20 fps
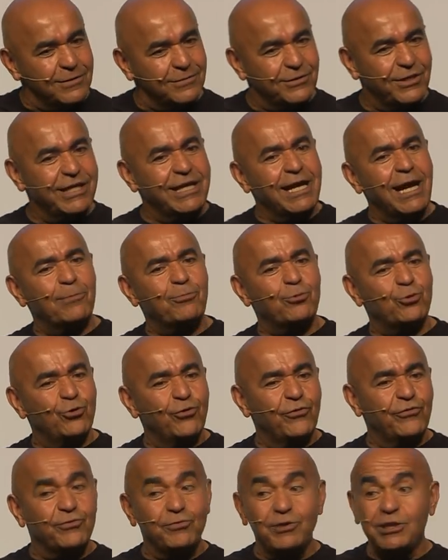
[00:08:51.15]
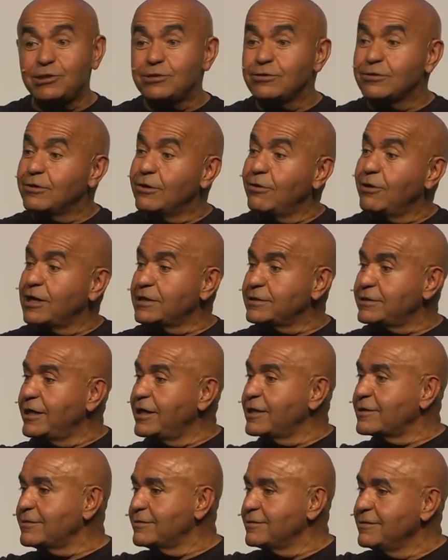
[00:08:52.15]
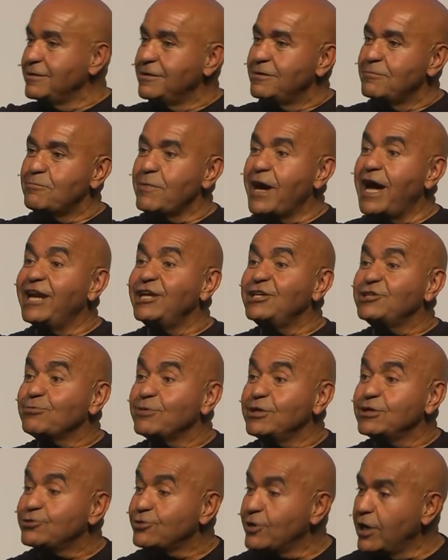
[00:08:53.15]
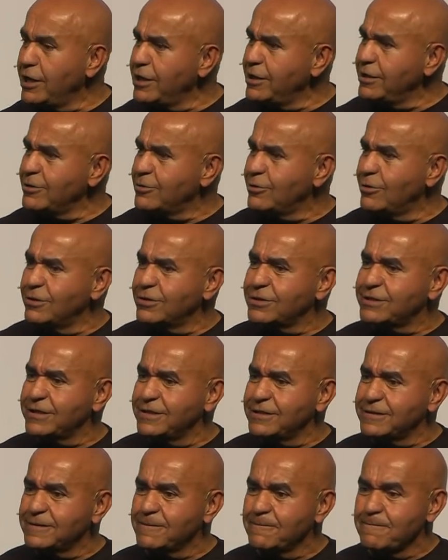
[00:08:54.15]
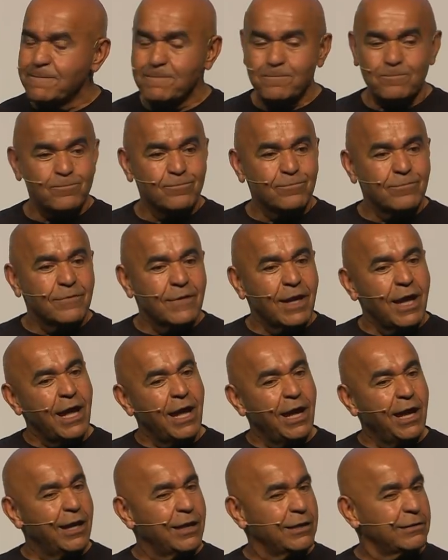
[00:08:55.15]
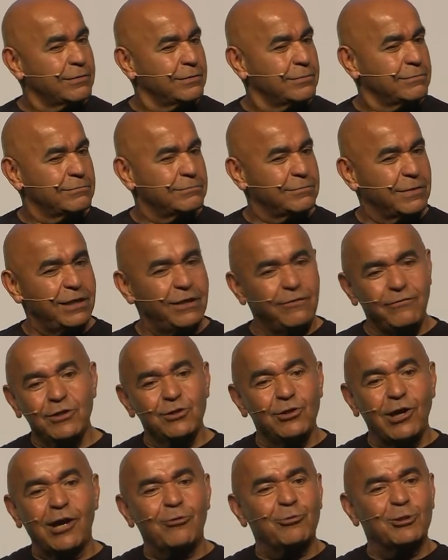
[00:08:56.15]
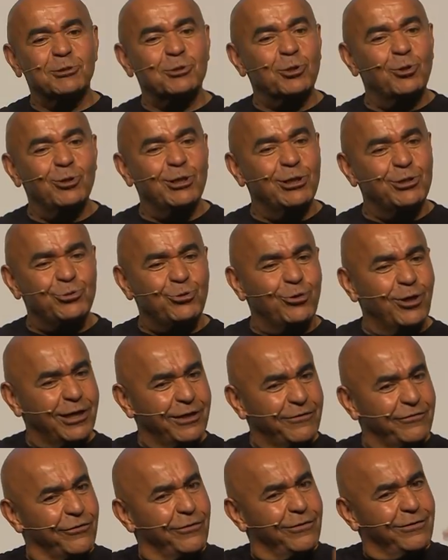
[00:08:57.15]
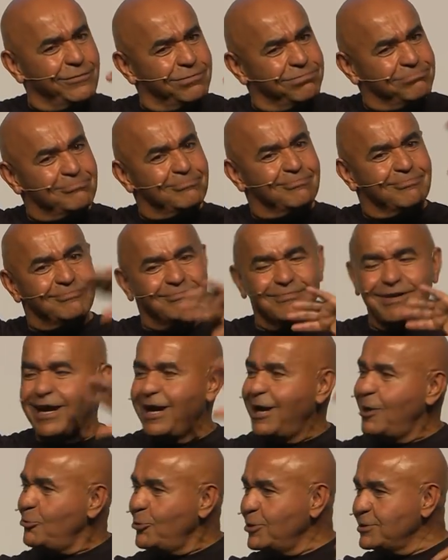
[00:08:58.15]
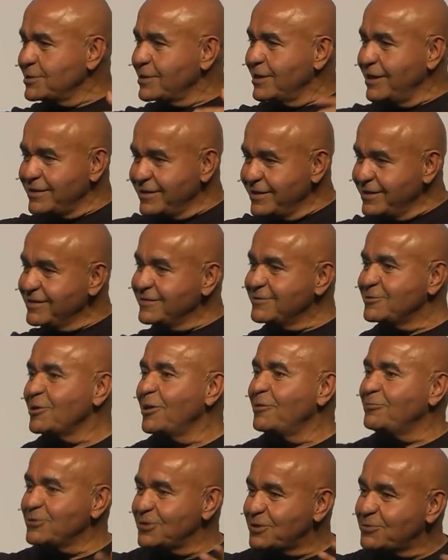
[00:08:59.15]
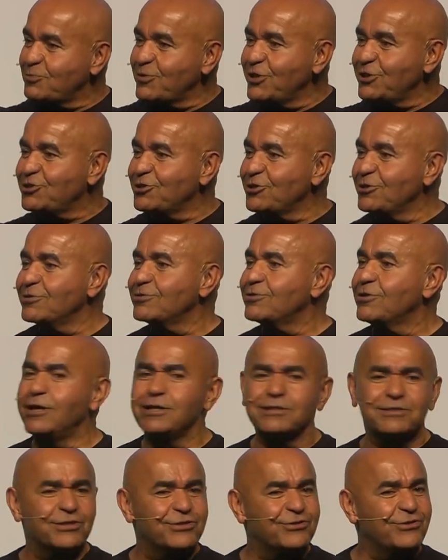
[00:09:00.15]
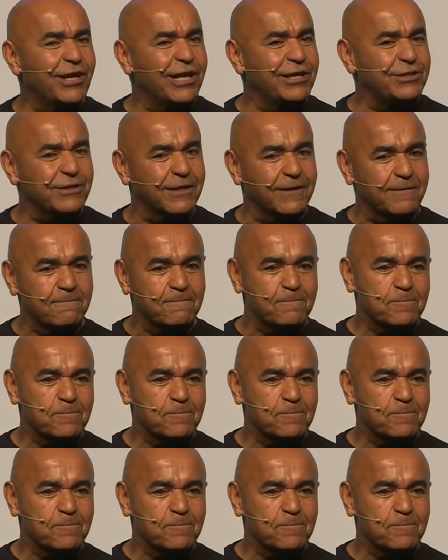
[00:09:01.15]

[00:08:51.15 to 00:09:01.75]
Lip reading: They approved me to go and take management training courses, and even though I was only 24, I was getting some special consideration.